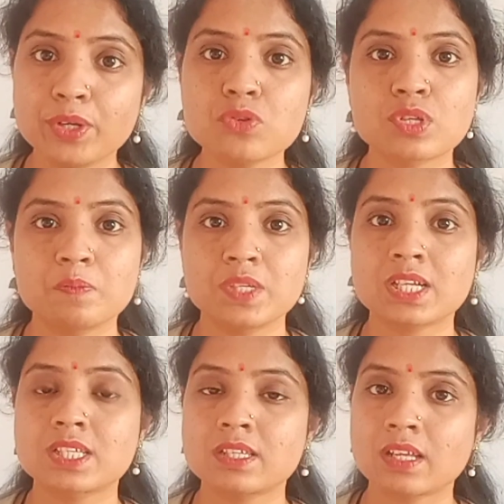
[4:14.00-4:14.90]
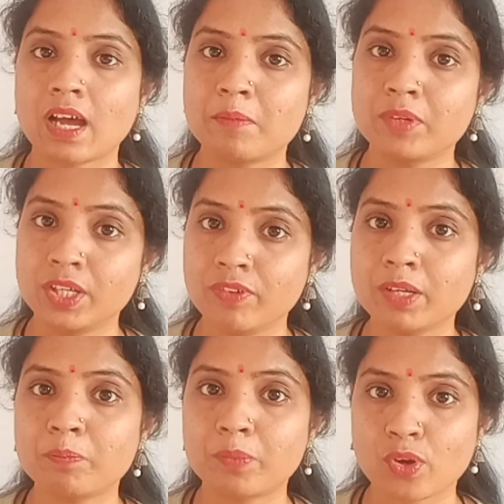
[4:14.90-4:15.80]
subjects I'm
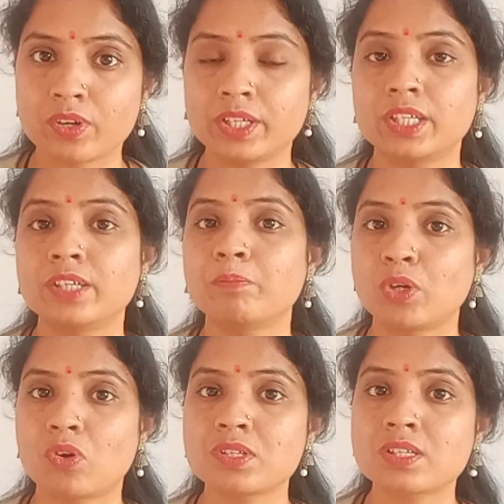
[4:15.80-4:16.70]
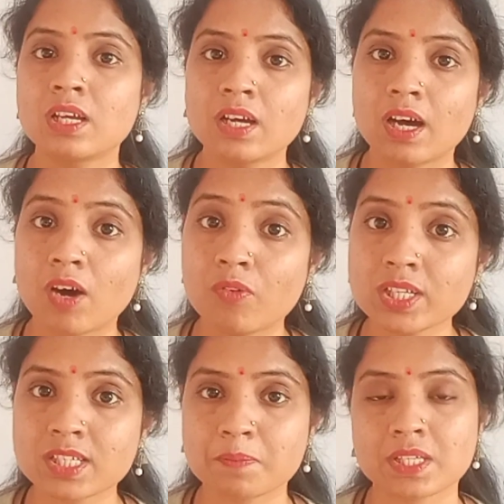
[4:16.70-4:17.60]
giving priority because
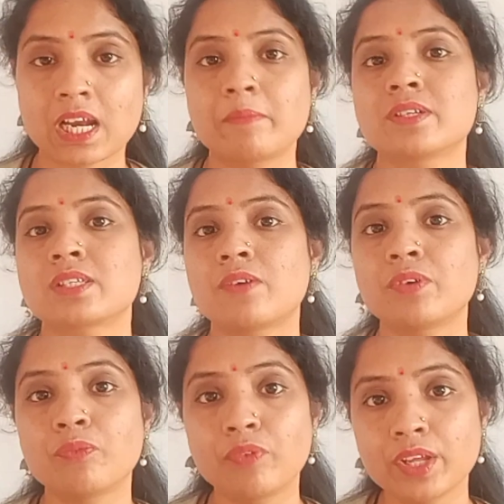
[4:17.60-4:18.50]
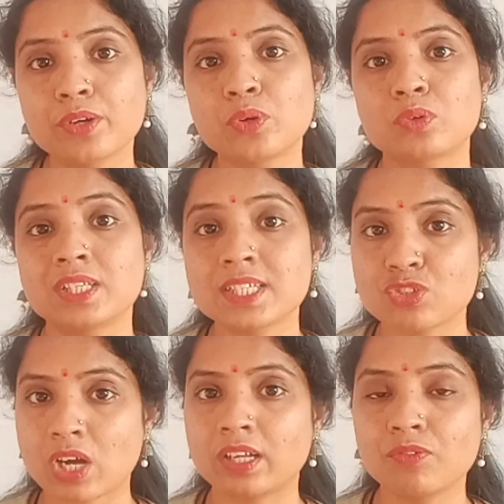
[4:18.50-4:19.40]
our subscribers, our video, this
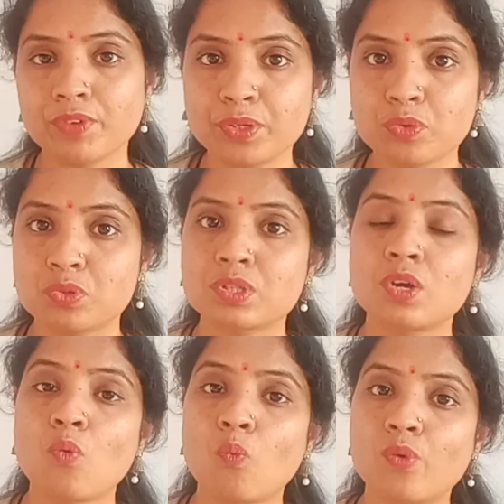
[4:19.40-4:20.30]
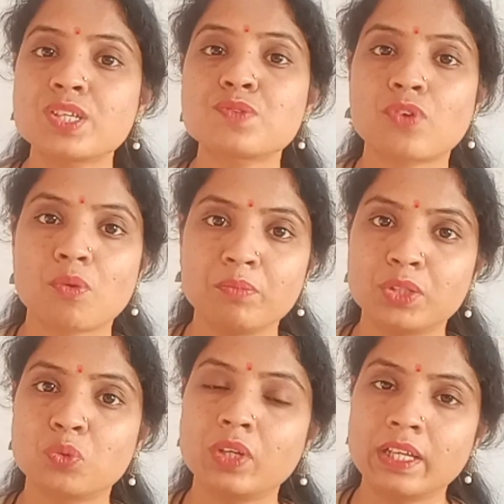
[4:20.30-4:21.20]
channel videos wants from
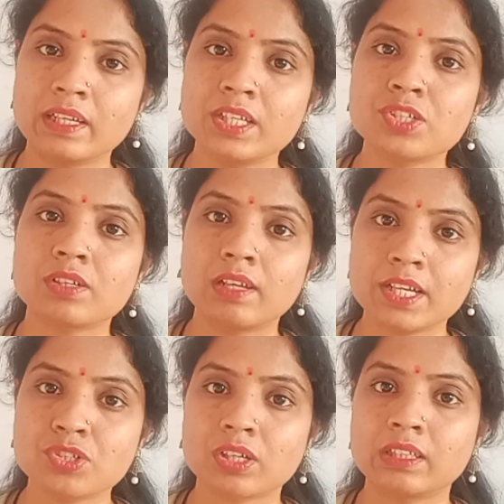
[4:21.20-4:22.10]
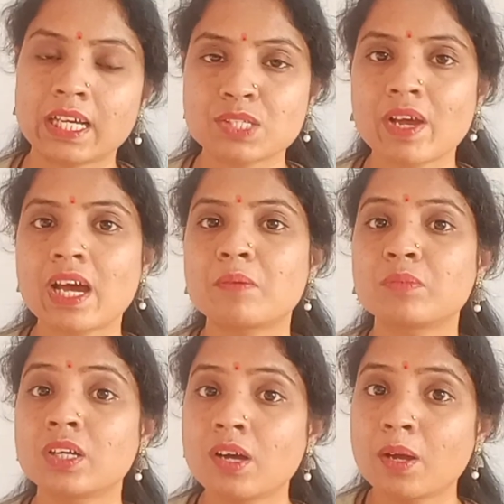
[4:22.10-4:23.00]
me to English lecture. That's why
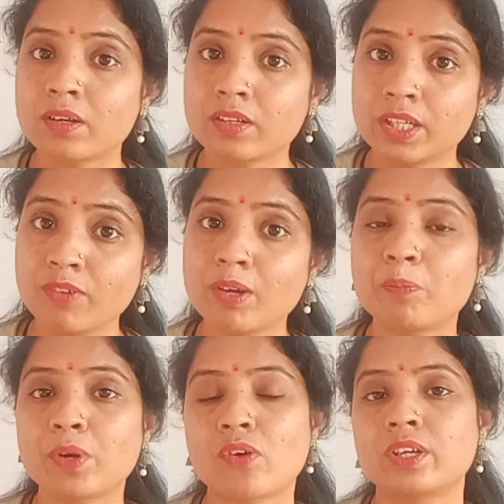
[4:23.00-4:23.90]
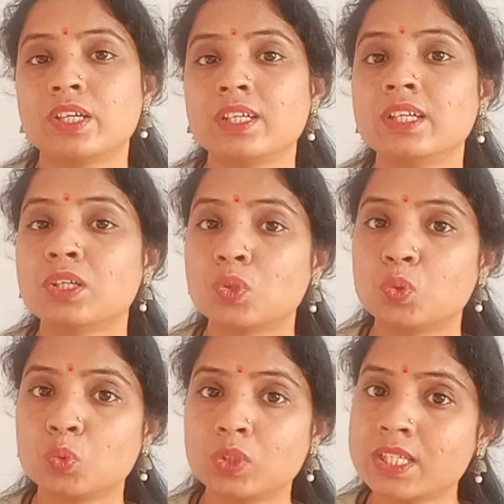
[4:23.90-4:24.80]
I'm giving priority
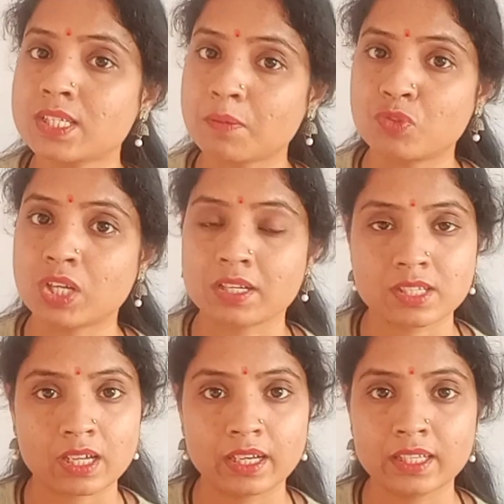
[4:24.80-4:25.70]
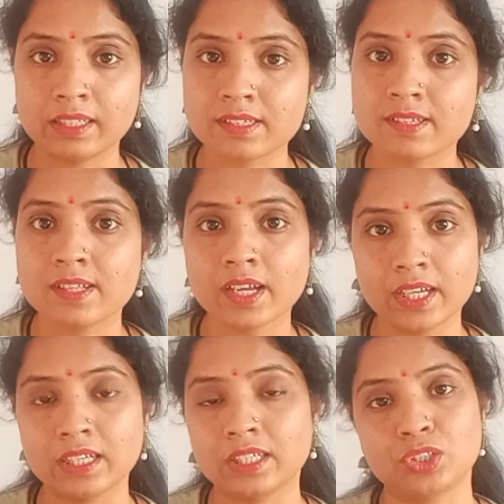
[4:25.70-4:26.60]
to these subjects, and this is the
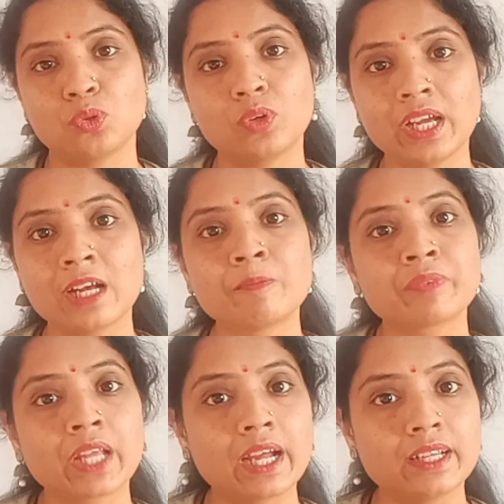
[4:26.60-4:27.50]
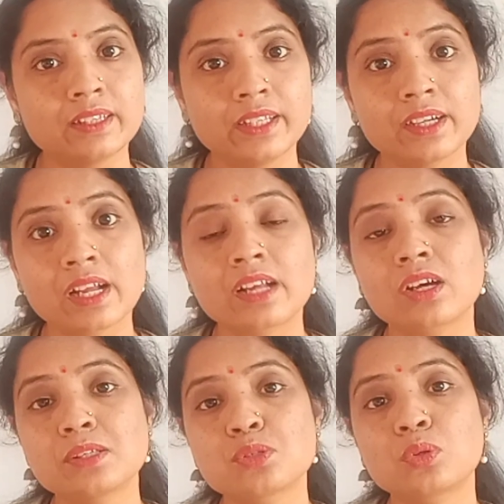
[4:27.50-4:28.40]
English. Okay, and there are
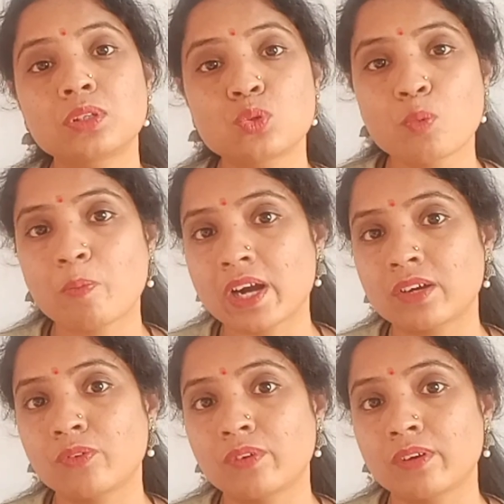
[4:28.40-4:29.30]
also two part